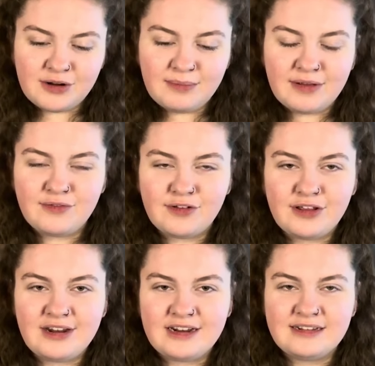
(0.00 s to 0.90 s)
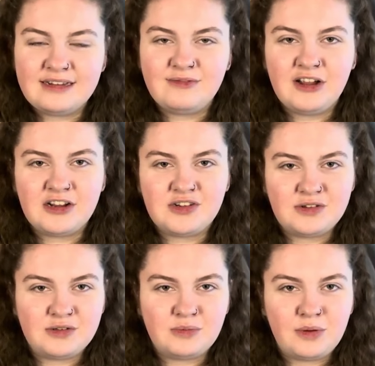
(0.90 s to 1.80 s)
My full unedited
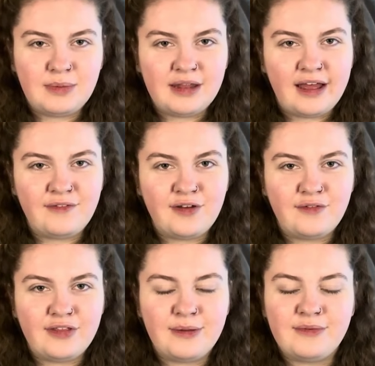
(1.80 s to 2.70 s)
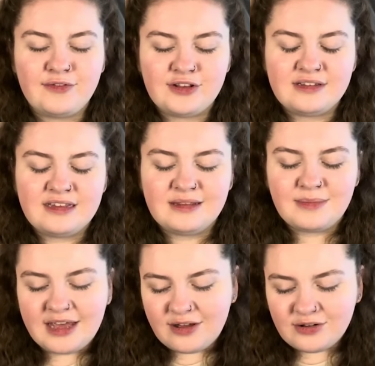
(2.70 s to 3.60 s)
reactions will be live over there before you see them
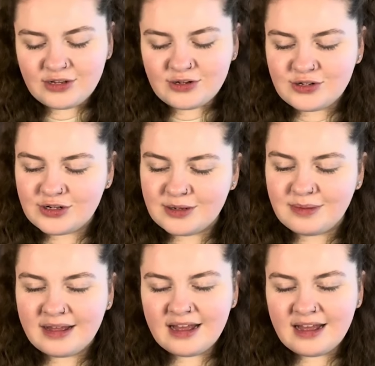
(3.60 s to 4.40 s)
here on YouTube,